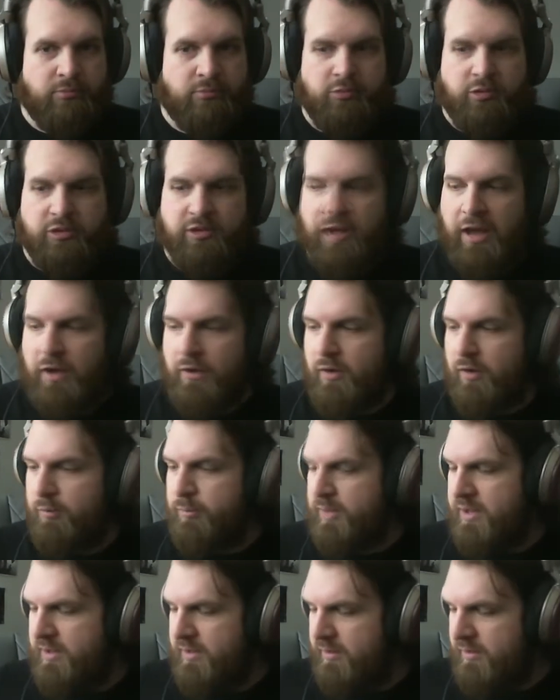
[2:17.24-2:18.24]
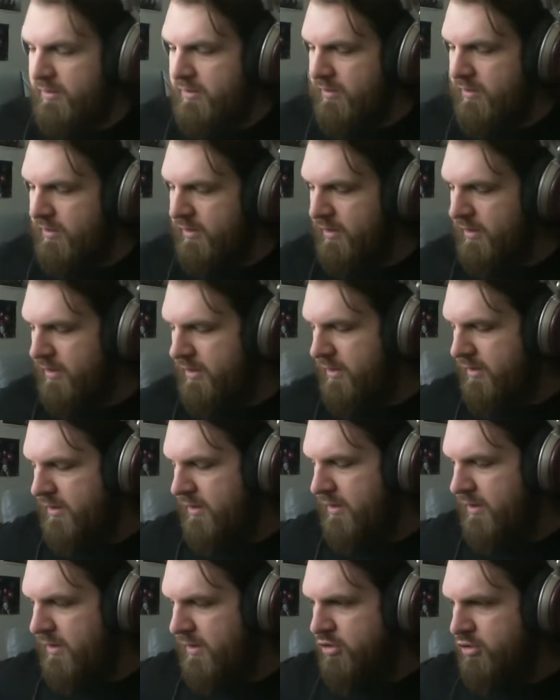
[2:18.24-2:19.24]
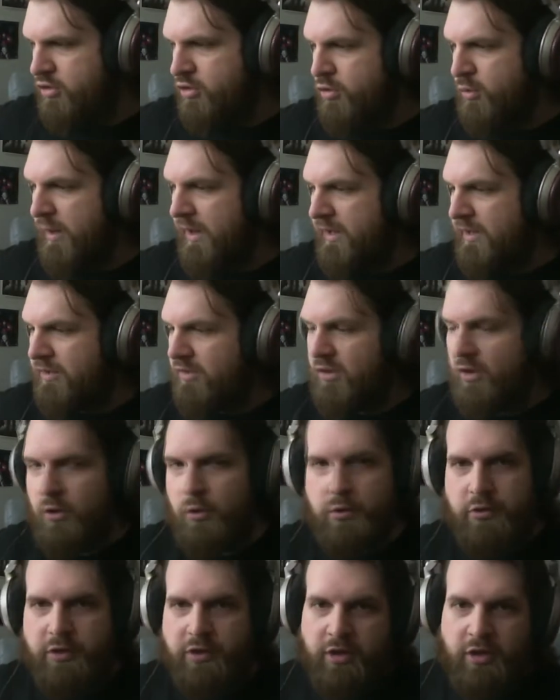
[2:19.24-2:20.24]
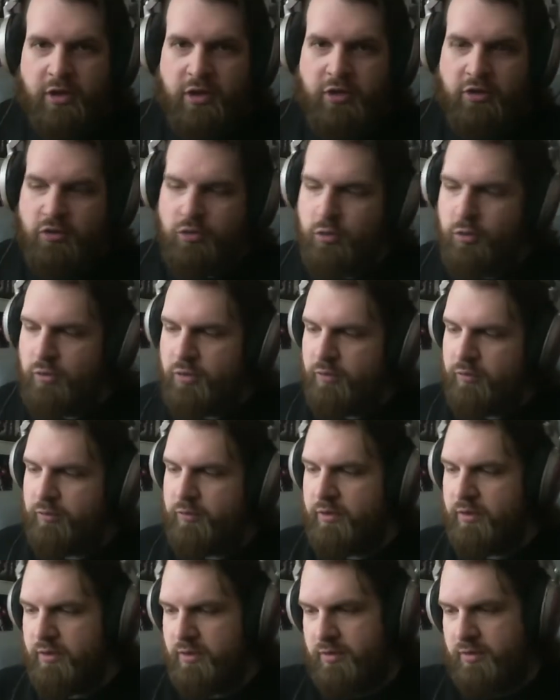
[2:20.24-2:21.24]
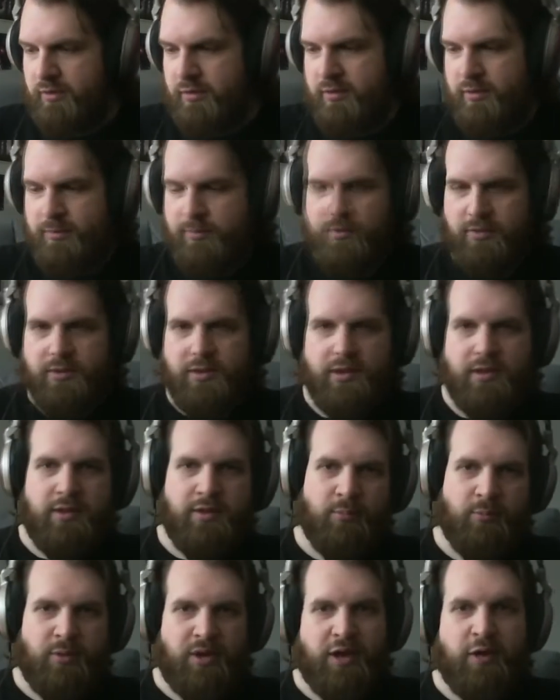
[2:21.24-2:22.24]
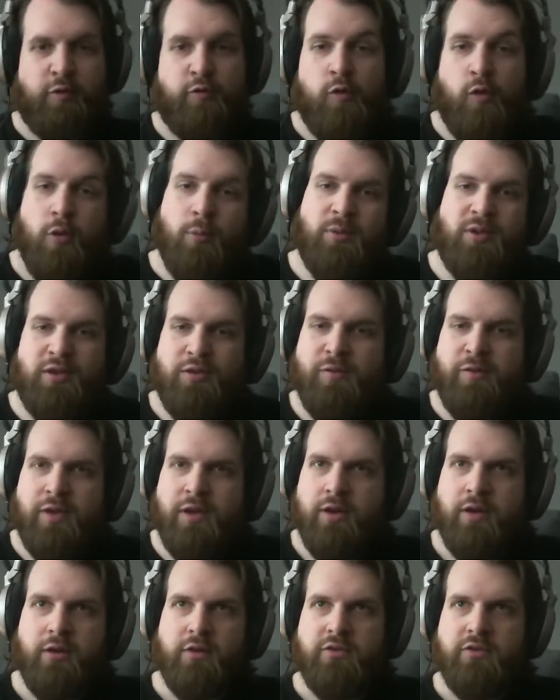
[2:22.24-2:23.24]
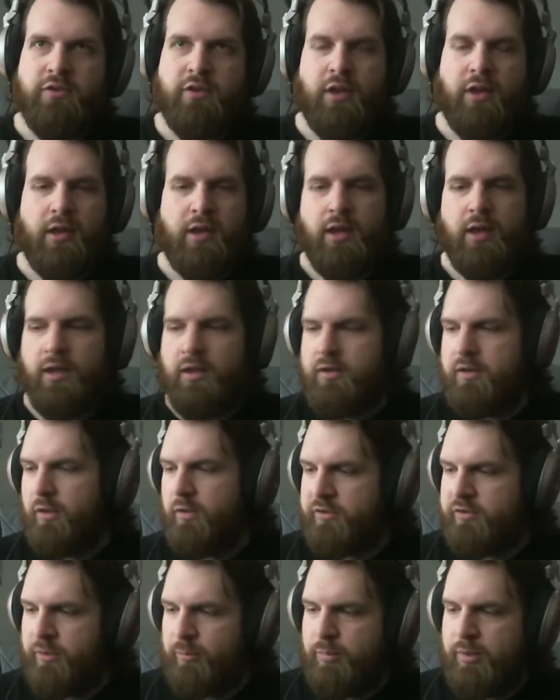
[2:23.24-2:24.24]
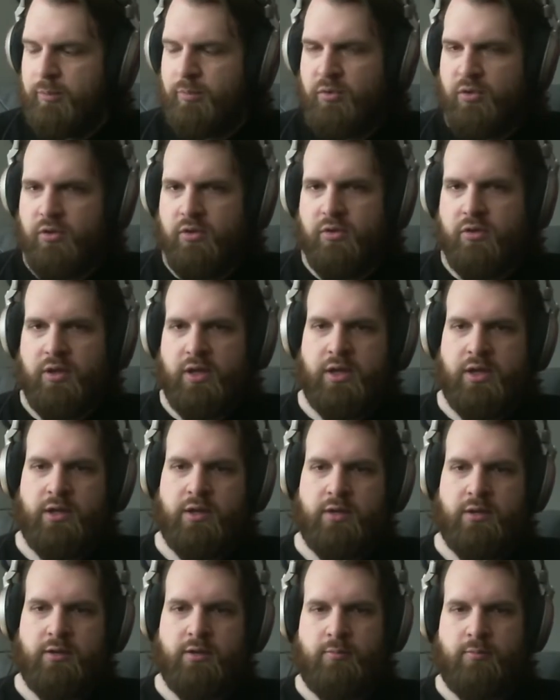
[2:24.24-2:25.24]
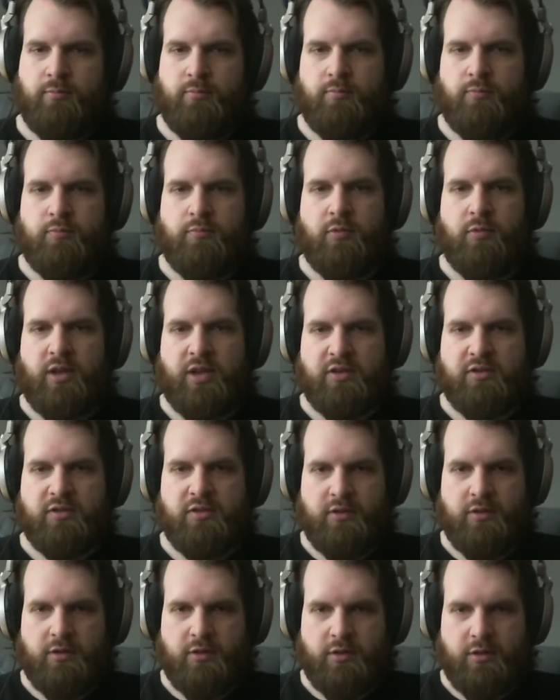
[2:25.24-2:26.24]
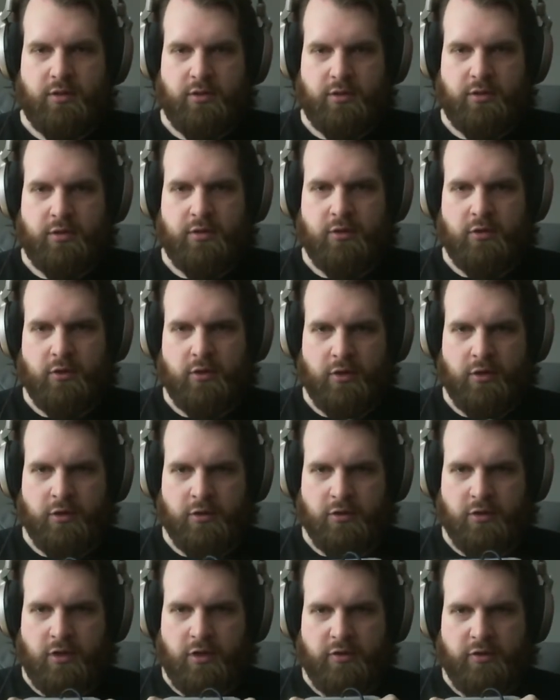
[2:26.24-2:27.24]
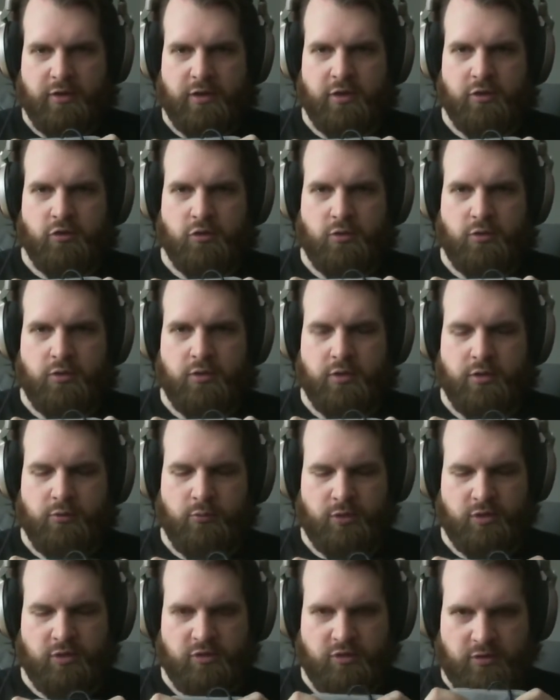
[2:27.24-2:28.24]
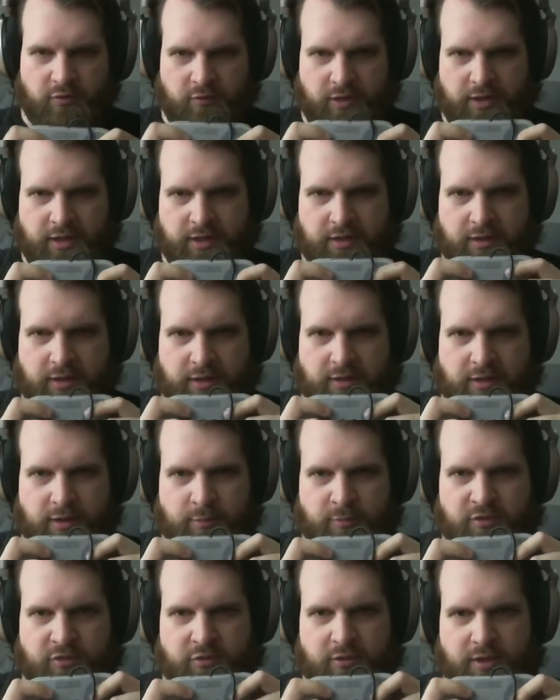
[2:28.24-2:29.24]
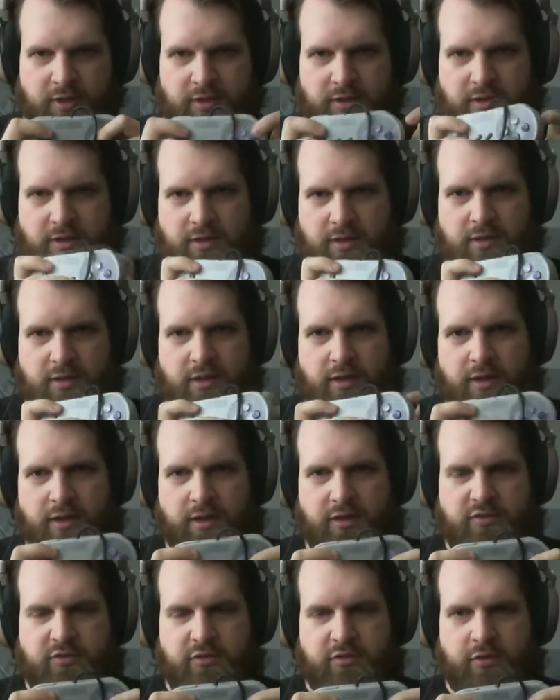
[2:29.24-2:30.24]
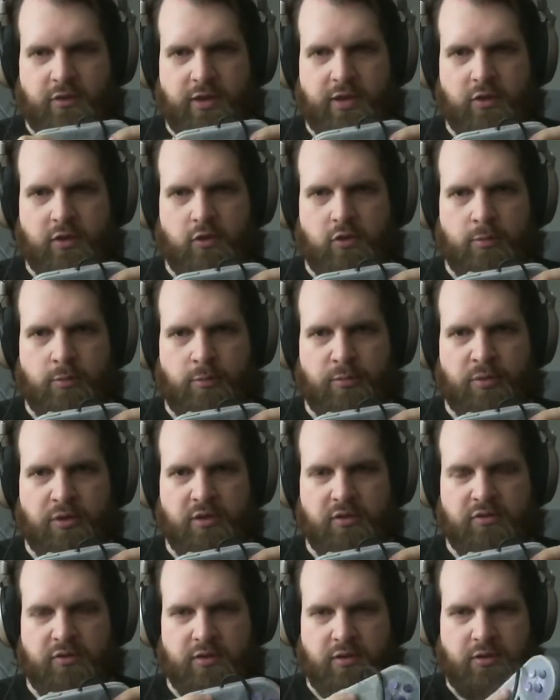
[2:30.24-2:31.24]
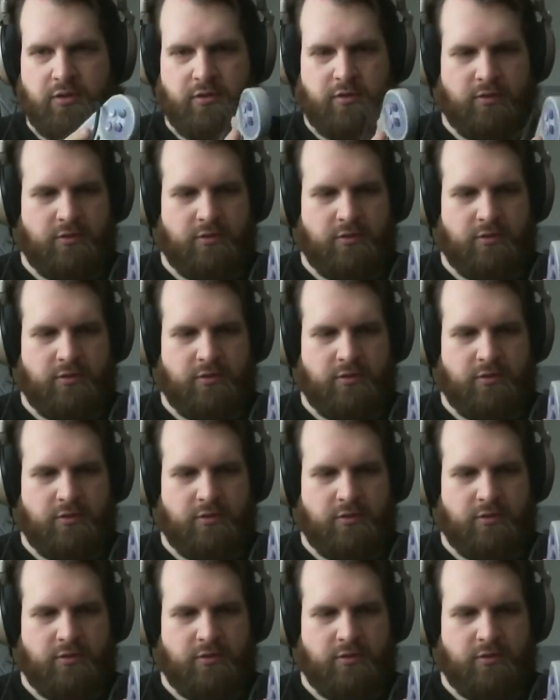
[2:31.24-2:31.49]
just how I've been trained to holding a controller for my formative years. Some people like to claw the controller, which if I can demonstrate. So a normal person